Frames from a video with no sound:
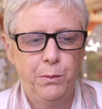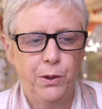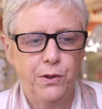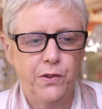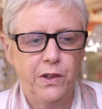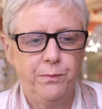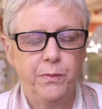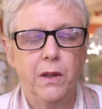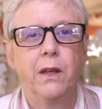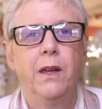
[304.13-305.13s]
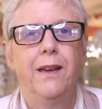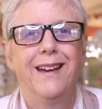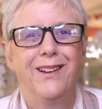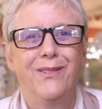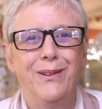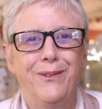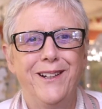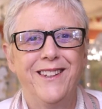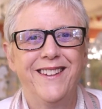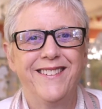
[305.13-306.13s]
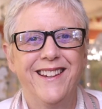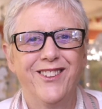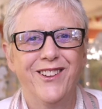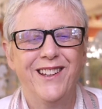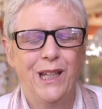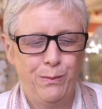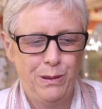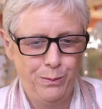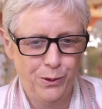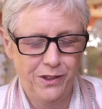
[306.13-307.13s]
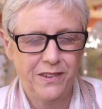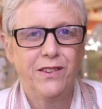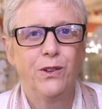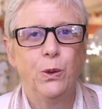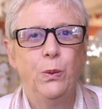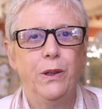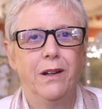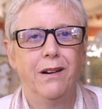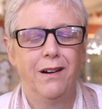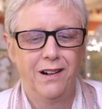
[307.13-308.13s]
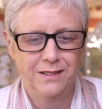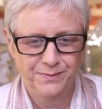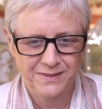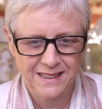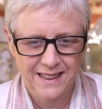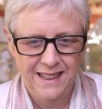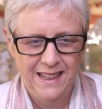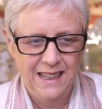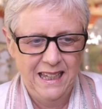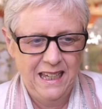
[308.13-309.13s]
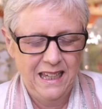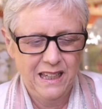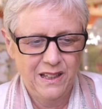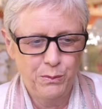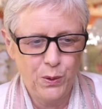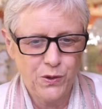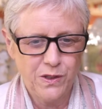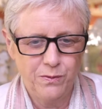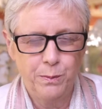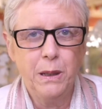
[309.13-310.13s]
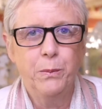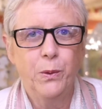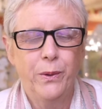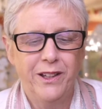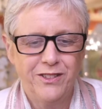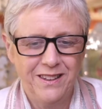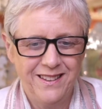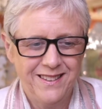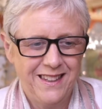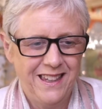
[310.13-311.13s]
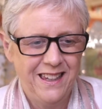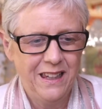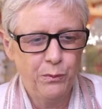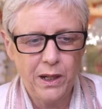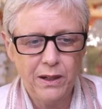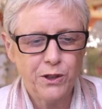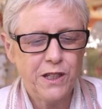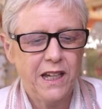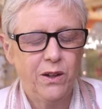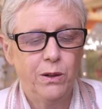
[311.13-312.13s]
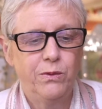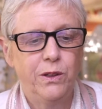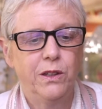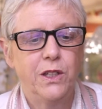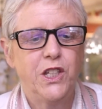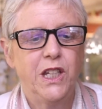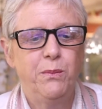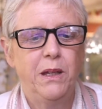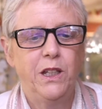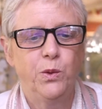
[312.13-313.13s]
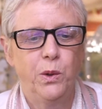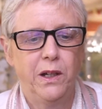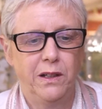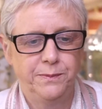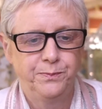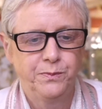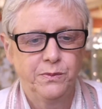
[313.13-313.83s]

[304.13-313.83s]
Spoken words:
person, I went right to the section on lay people because that's who we are. Yeah, most of the people watching this. In whatever town or village he may dwell,